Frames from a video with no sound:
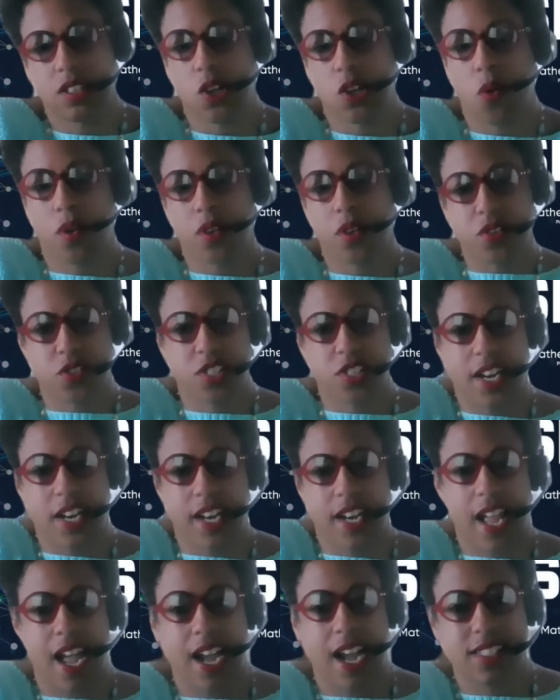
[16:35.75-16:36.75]
No other
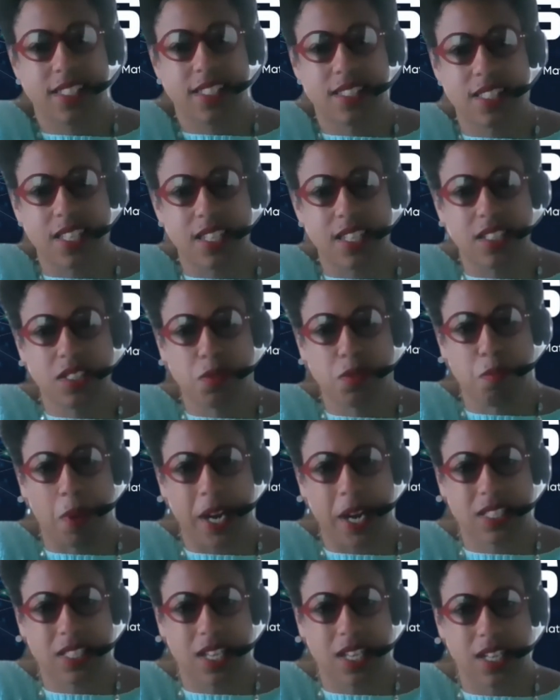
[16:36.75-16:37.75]
site has these
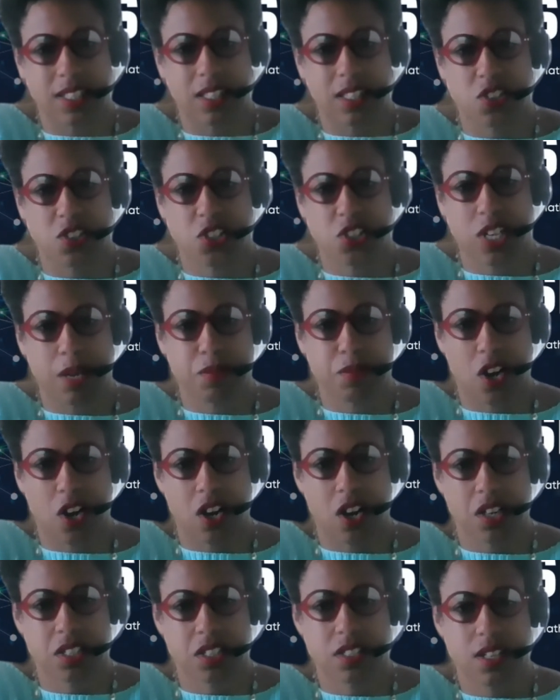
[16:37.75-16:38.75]
bite-sized lunchtime
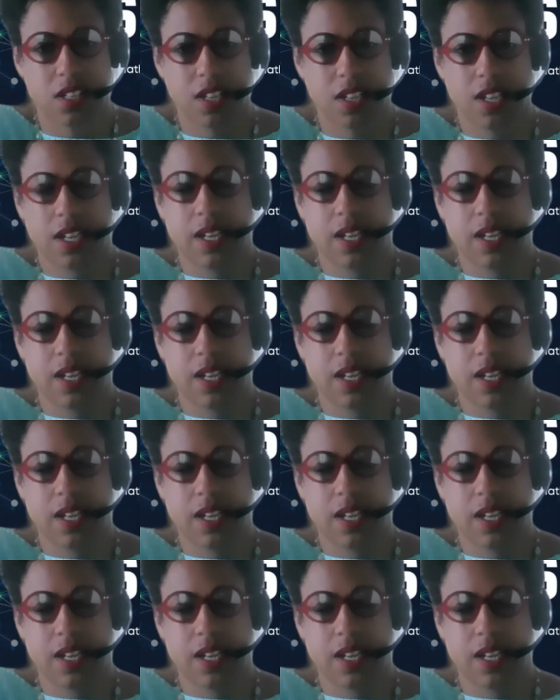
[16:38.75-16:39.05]
talks.